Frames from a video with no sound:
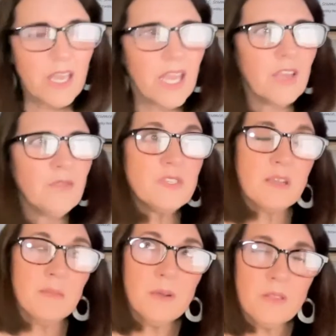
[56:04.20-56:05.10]
If
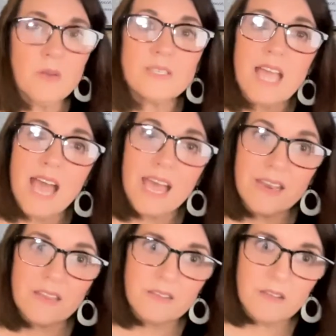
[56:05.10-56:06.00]
someone, though, has
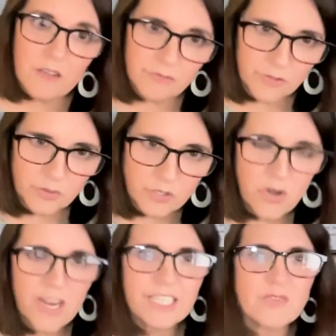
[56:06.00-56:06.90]
had a few
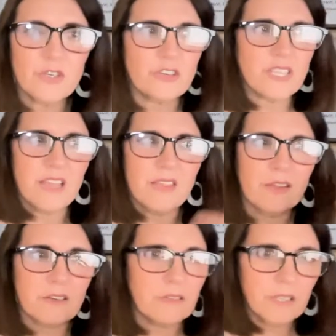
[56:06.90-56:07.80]
transfers and
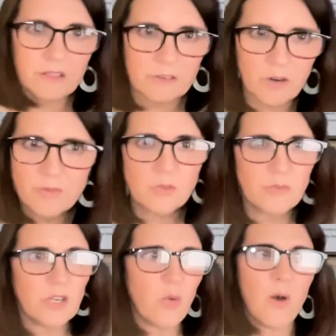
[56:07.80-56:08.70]
they're either
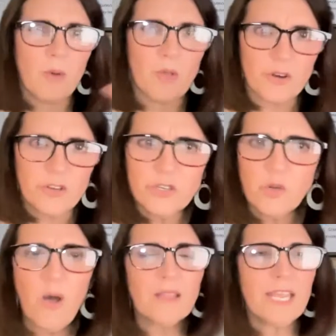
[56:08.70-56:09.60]
chromosomally normal, they're good
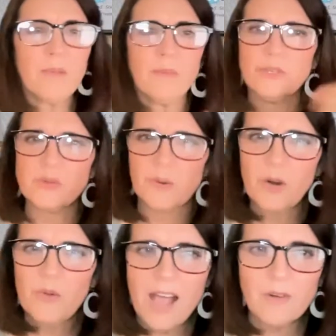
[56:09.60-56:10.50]
quality embryos, and we
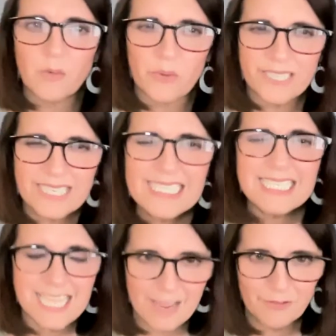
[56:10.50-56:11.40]
don't have a
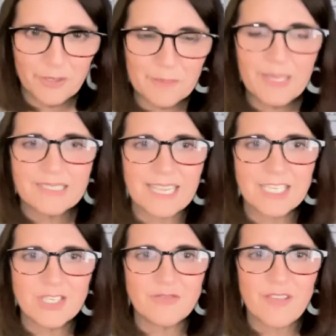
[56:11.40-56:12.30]
reason yet for
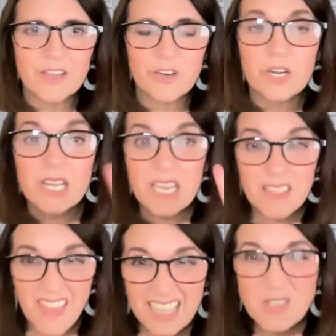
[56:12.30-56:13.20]
implantation failure,
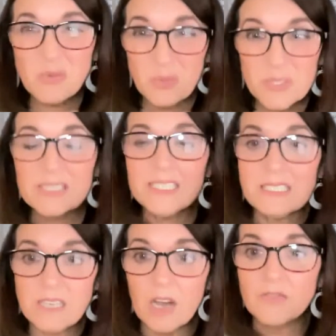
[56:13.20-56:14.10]
that's a really
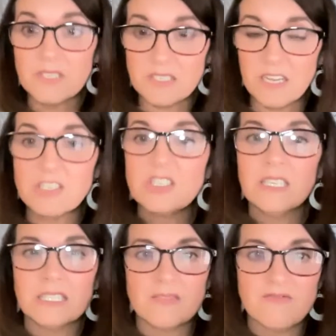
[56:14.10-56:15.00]
tough
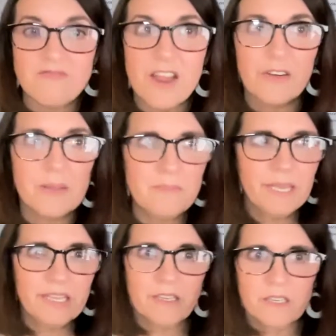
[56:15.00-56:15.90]
discussion. It's a very
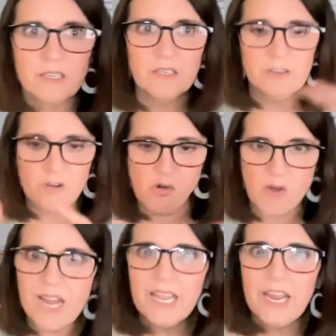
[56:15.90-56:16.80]
big
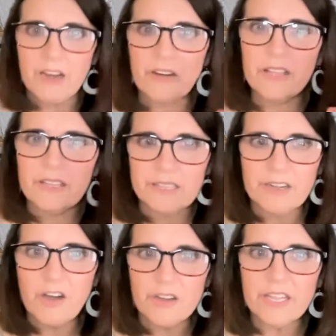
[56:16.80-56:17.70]
gray area in
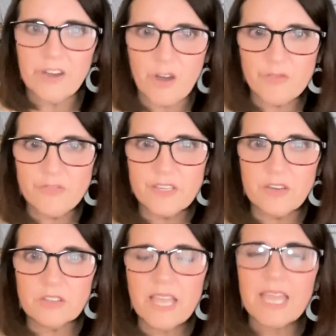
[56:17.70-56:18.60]
our
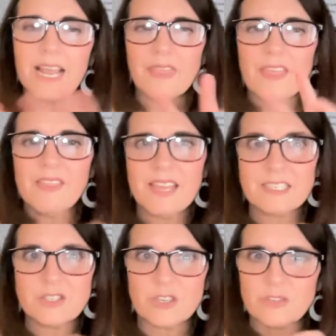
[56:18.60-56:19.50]
field. And I think that
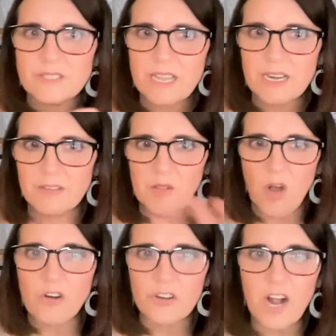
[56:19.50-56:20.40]
deserves kind of a
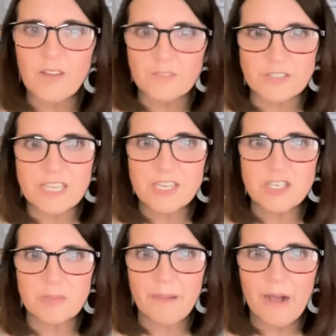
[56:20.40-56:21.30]
longer
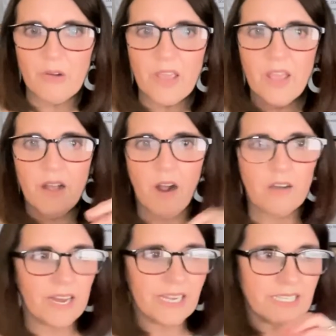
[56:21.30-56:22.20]
conversation about, all
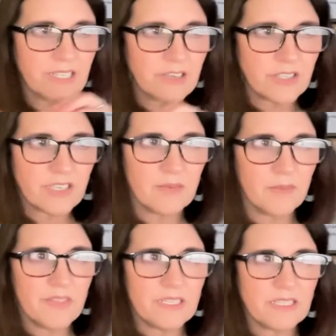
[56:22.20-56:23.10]
right, is there some
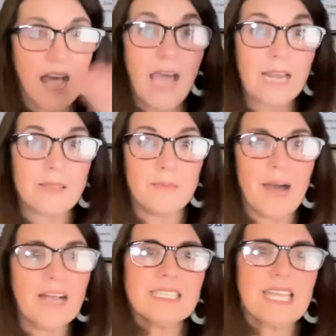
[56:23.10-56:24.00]
of this out of the
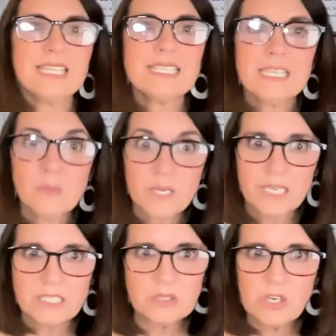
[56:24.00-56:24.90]
box testing we
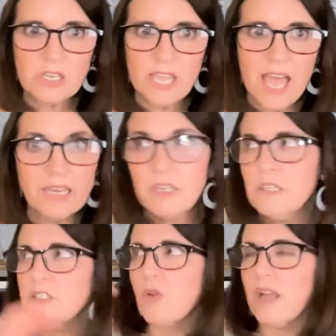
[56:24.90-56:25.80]
need to look at?
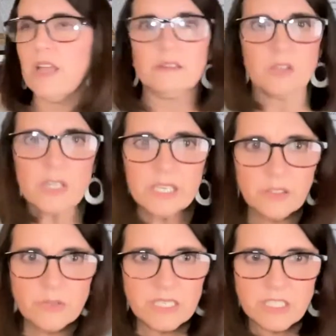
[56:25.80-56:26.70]
Do I look at
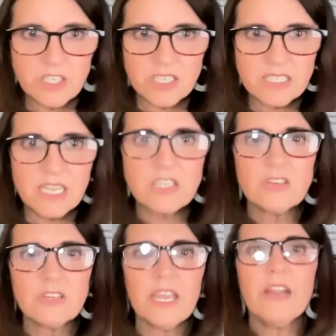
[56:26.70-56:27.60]
using a
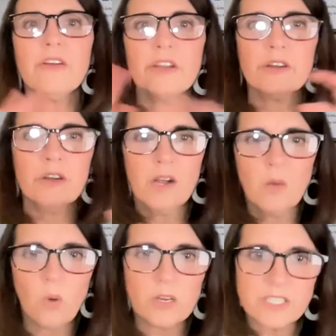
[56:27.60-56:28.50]
gestational carrier?
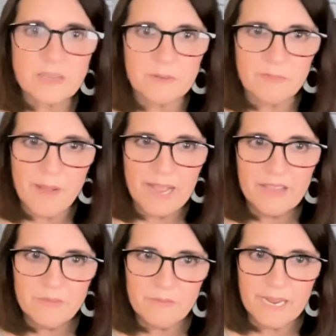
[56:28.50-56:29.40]
What are some of
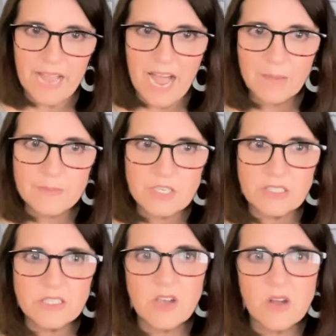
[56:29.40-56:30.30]
my
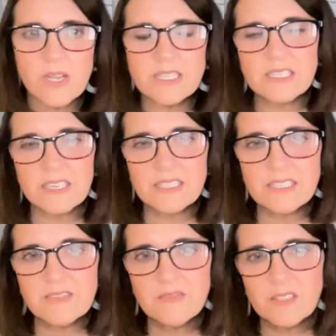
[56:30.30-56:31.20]
options? So it's
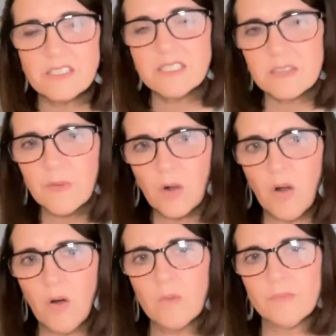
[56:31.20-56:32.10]
a
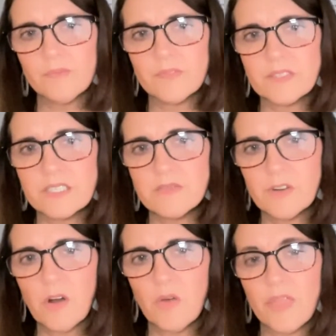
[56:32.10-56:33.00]
difficult
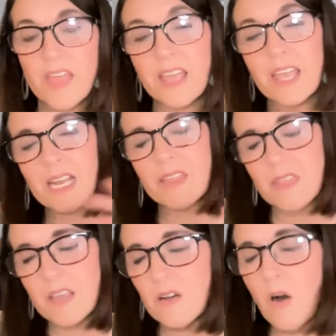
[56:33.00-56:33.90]
thing. And I
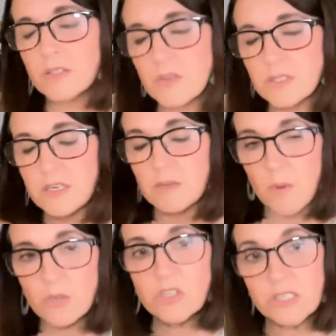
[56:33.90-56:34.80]
think also it's an
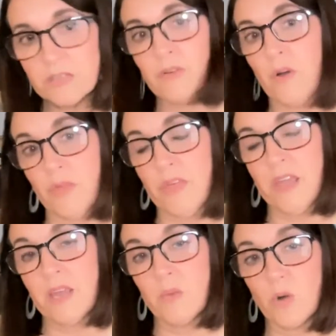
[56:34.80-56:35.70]
emotionally difficult
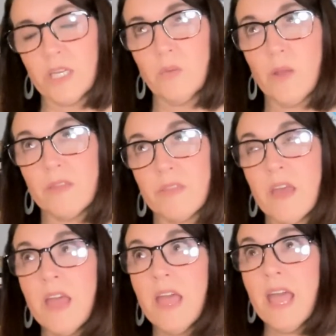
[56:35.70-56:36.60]
thing, and working with
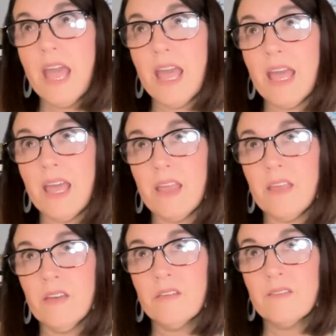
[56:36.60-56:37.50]

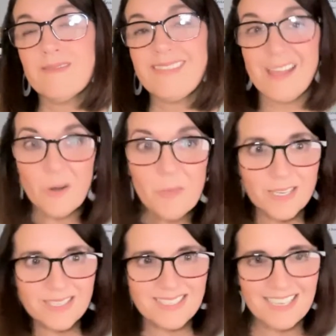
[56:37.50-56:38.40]
a
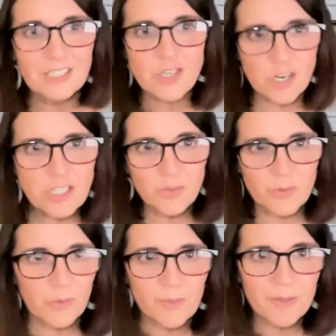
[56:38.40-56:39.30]
therapist in conjunction
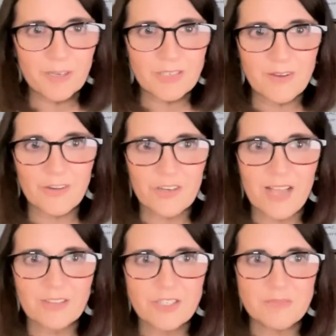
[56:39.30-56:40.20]
with your reproductive
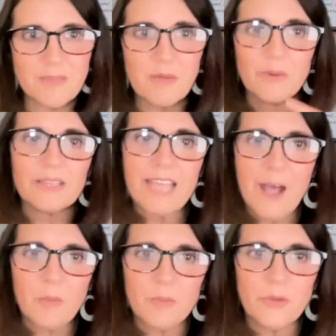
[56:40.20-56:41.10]
endocrinologist may really
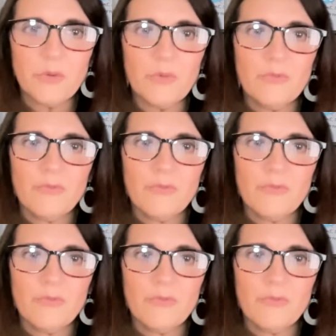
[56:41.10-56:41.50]
help you